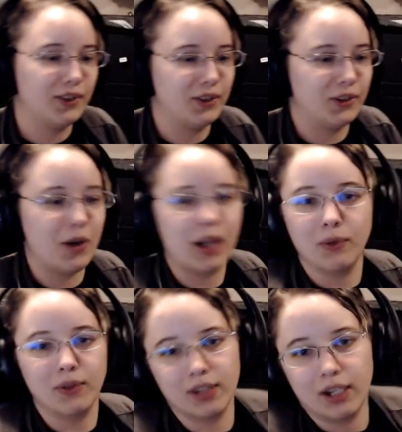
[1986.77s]
So I
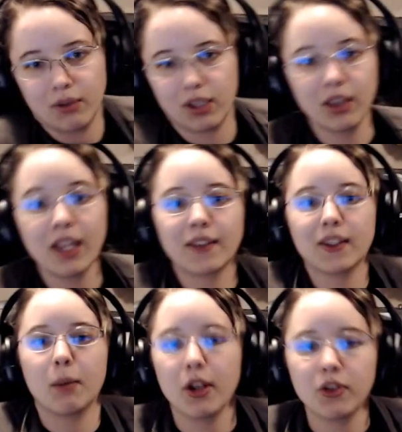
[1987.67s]
don't, like I
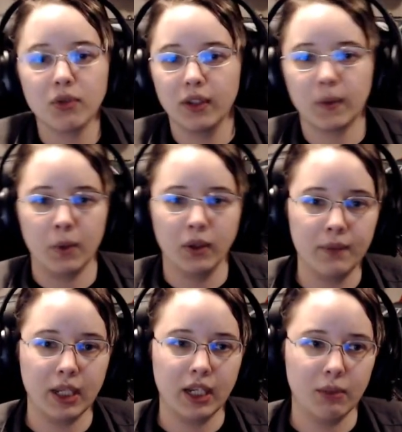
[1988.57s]
said, I'm not doing this for a
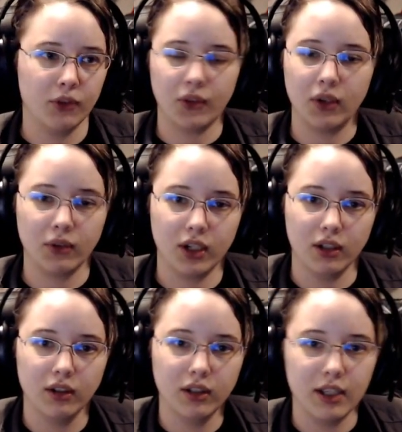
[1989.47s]
living anymore, so I don't
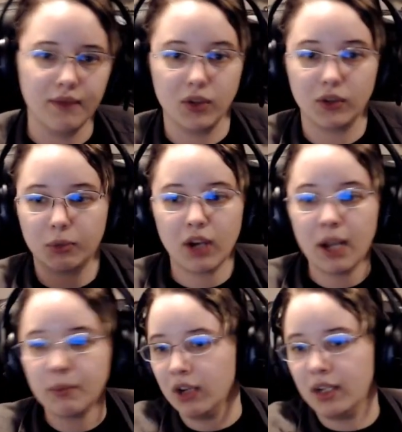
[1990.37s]
care. If you
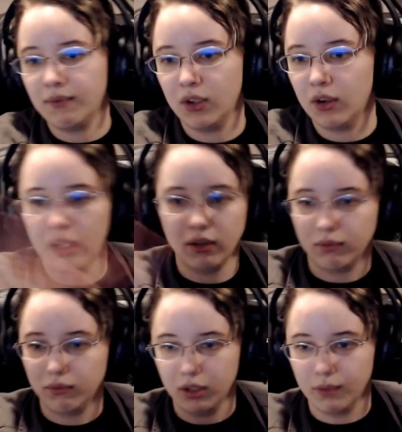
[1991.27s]
subscribe, great. If you
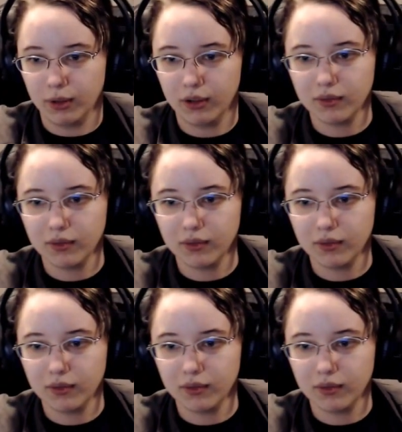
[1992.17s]
don't, whatever.